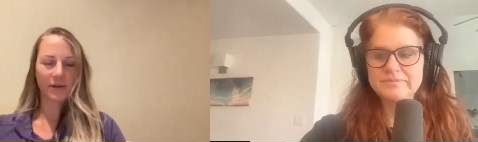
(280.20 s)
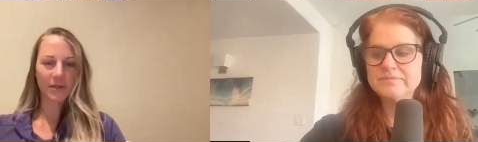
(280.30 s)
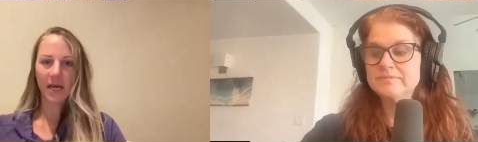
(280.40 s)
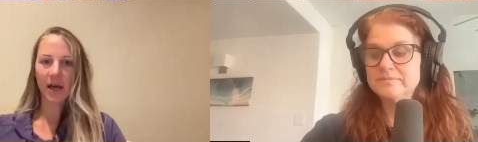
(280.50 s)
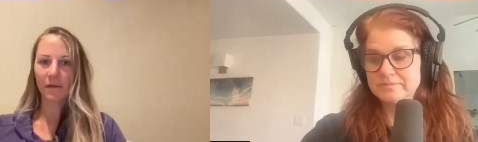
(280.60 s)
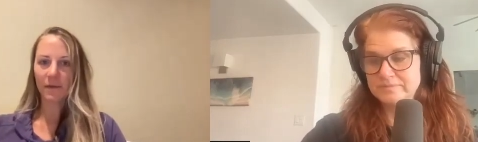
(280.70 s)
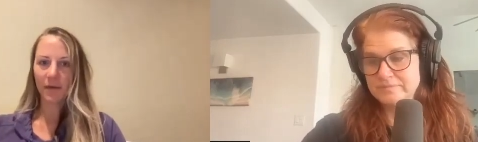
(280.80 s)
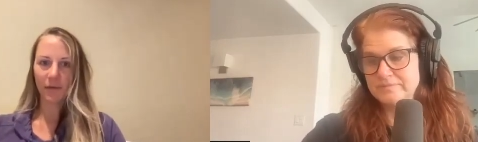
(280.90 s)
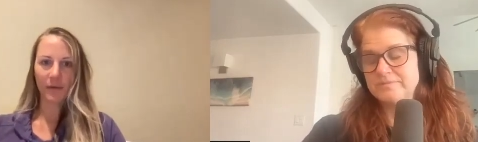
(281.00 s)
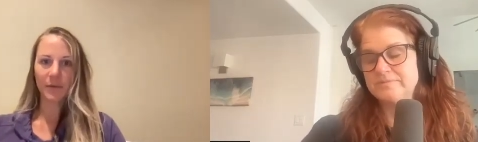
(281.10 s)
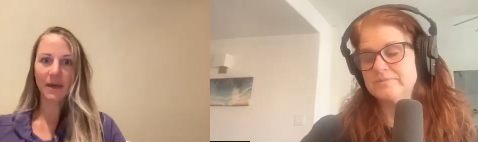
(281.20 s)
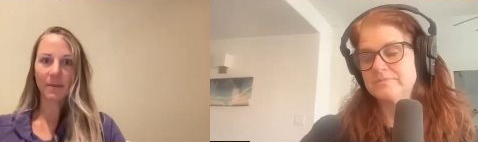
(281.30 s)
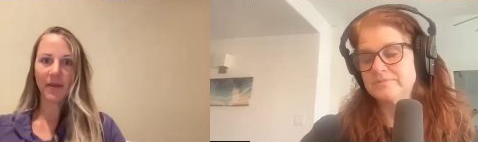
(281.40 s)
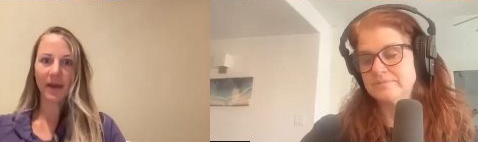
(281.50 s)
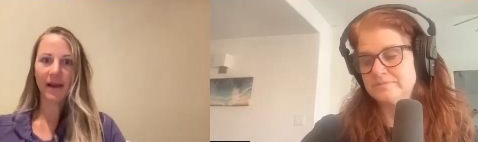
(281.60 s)
Speaker 1: yourself through
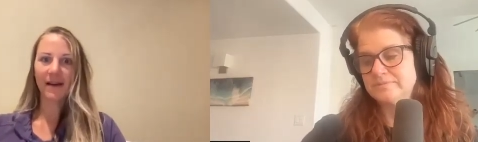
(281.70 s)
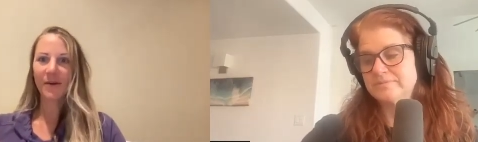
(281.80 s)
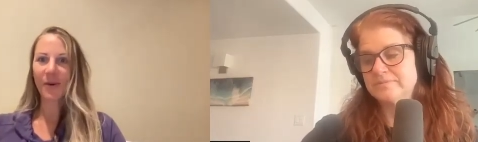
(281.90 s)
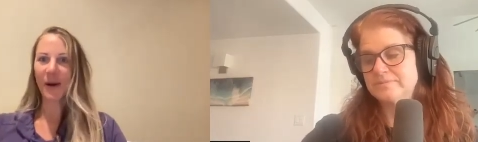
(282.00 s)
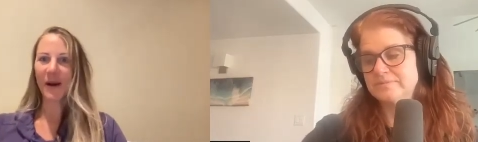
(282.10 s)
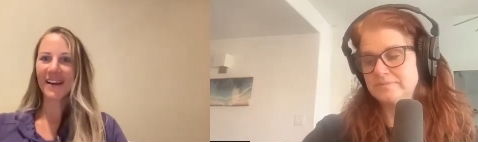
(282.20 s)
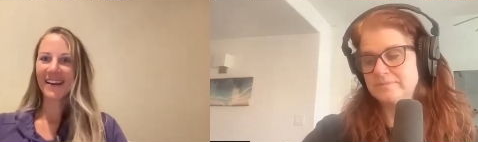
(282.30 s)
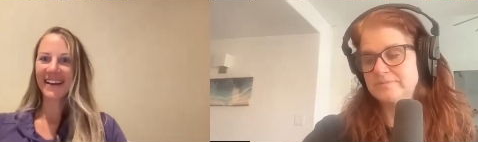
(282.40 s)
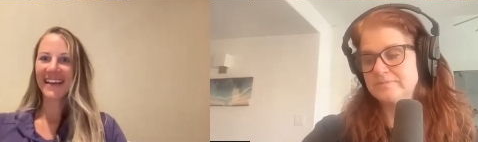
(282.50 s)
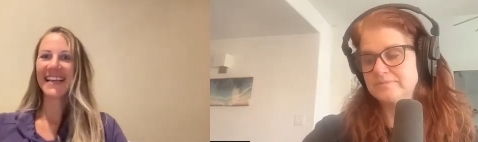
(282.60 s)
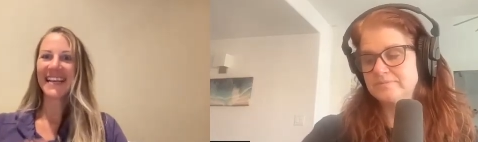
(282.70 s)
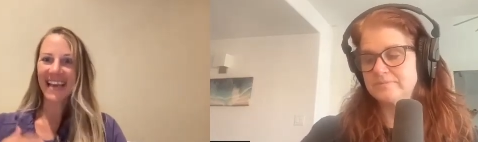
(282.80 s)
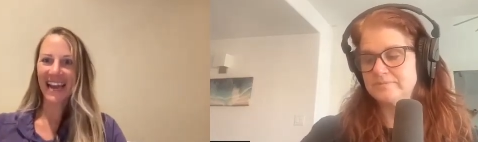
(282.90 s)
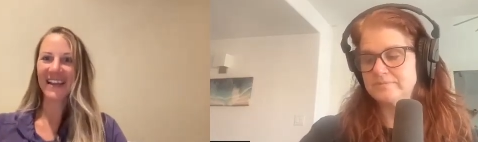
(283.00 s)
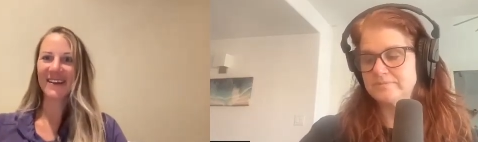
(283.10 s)
something or
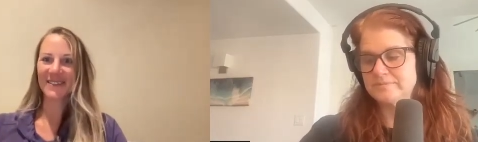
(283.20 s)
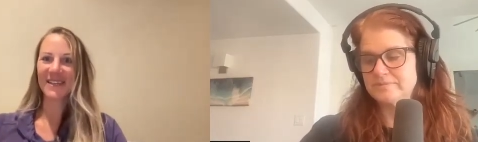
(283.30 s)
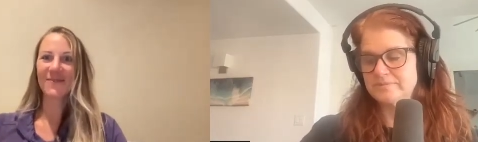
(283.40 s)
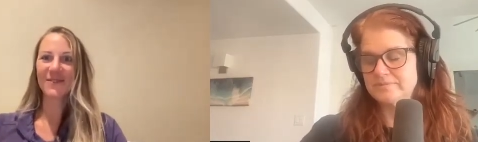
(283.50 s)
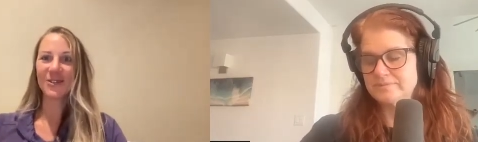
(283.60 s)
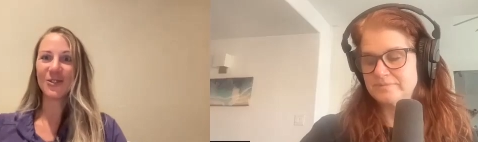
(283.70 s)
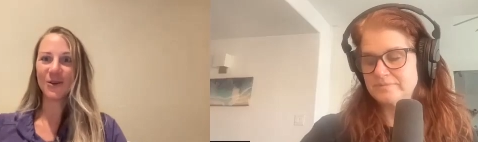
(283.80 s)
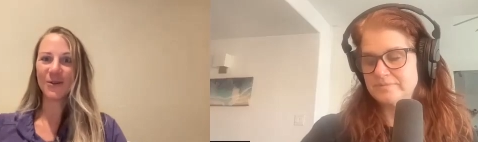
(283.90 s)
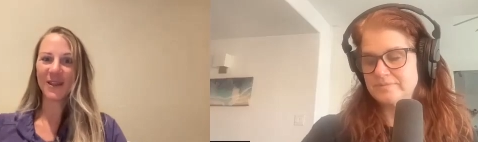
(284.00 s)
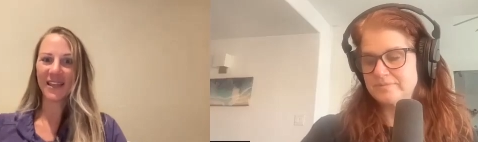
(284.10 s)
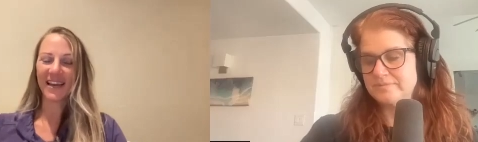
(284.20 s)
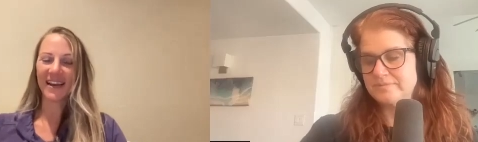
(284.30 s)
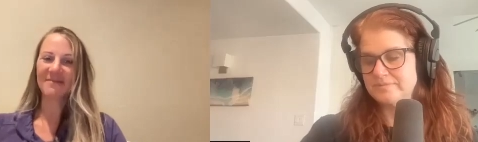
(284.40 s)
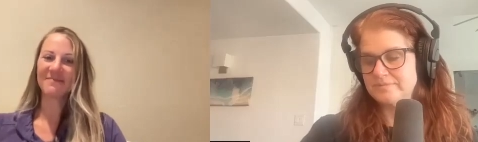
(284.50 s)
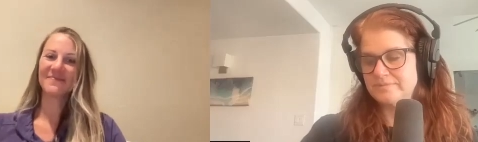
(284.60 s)
getting yourself to do the
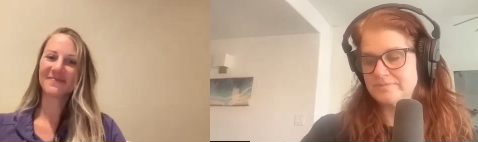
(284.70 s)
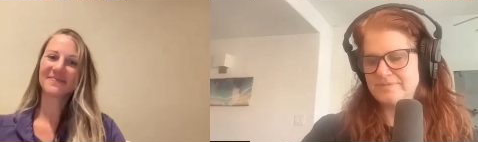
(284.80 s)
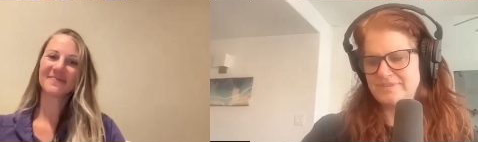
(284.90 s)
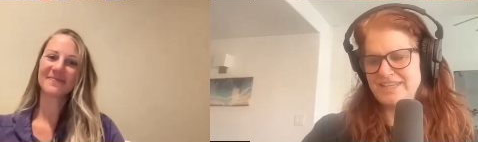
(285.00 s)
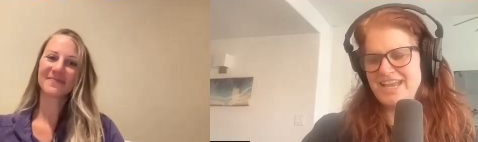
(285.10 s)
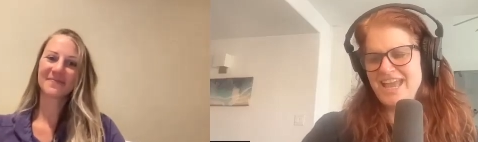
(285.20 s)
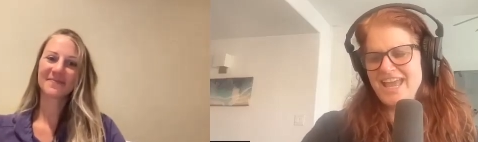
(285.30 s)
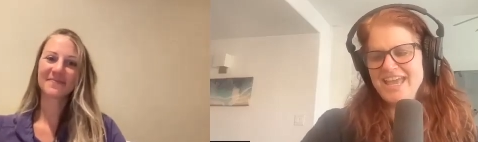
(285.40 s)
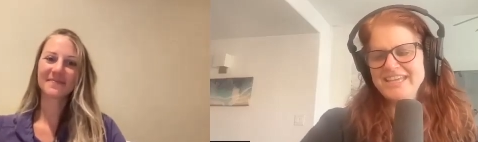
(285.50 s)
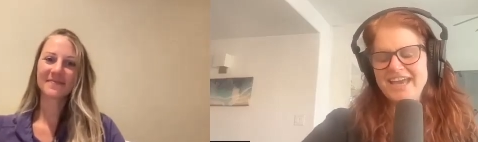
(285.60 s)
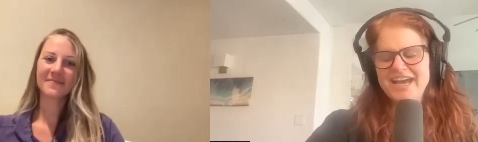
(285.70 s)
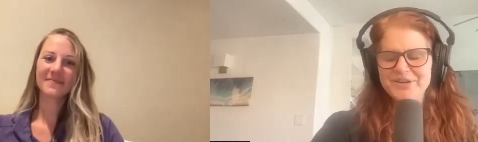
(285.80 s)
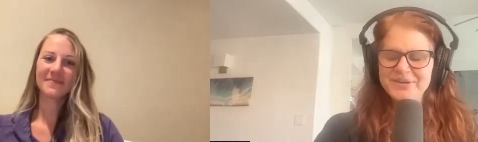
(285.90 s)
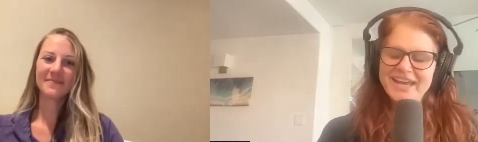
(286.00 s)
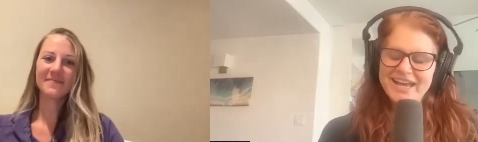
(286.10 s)
thing.
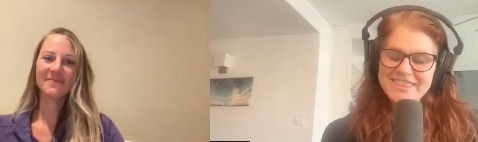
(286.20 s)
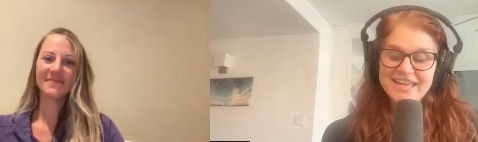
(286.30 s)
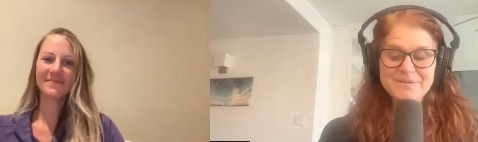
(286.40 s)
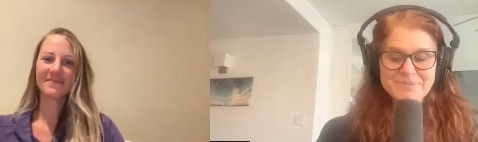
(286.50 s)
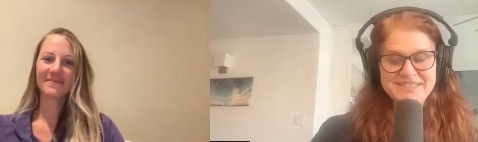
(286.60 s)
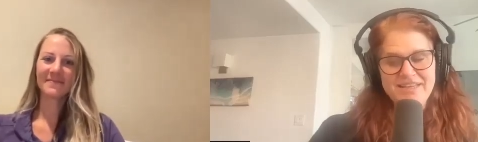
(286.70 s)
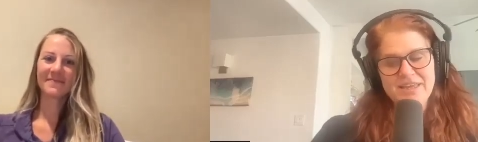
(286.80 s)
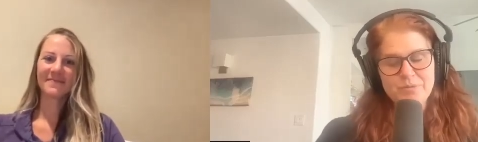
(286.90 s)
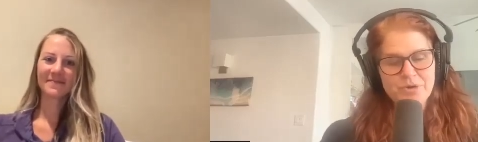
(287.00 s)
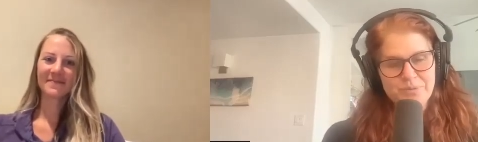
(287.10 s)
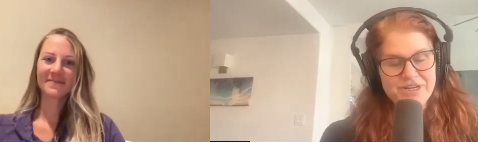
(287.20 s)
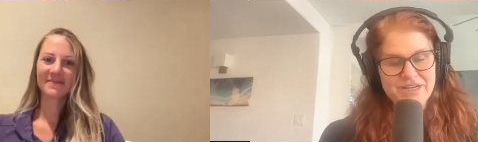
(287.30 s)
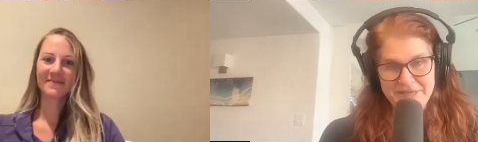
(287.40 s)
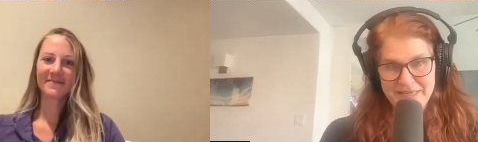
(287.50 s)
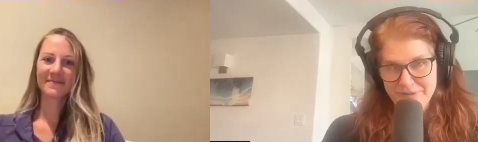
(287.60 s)
Speaker 2: Yeah. Okay. I think I'm seeing where we're going
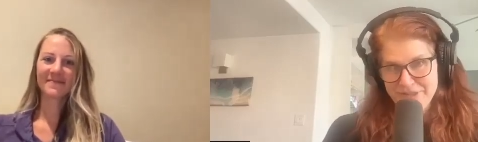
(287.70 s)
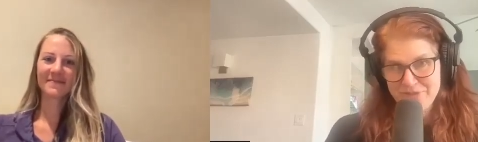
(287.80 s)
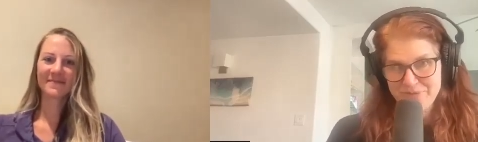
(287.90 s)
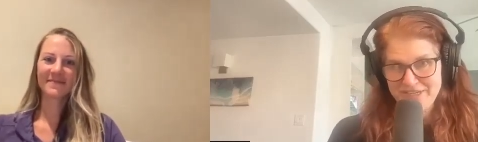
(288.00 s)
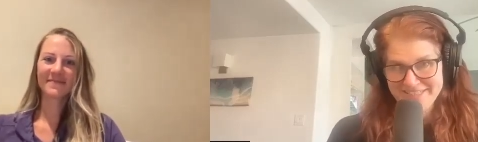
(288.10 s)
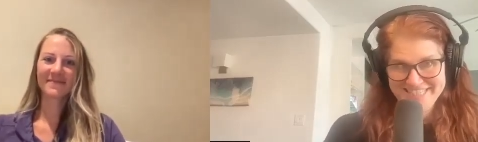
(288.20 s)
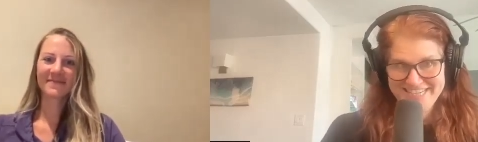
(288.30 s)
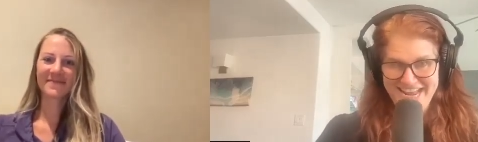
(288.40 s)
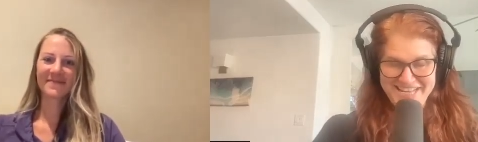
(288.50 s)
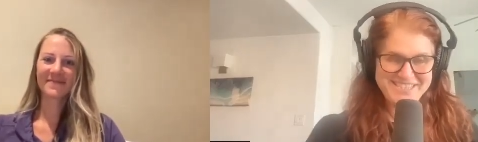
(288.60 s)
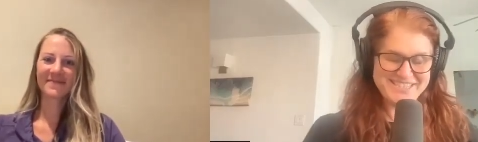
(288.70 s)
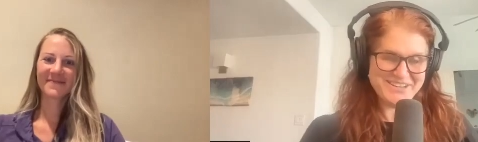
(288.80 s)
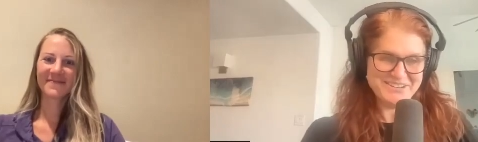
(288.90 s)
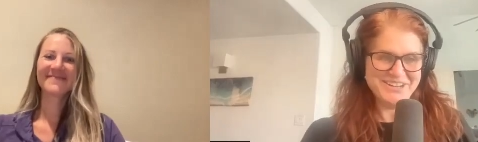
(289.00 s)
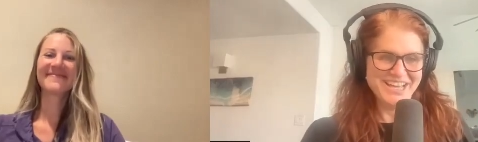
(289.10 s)
to be able to do it all today.
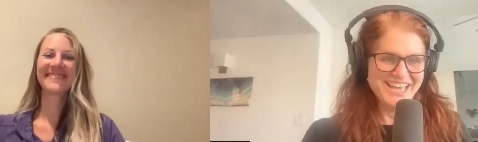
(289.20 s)
So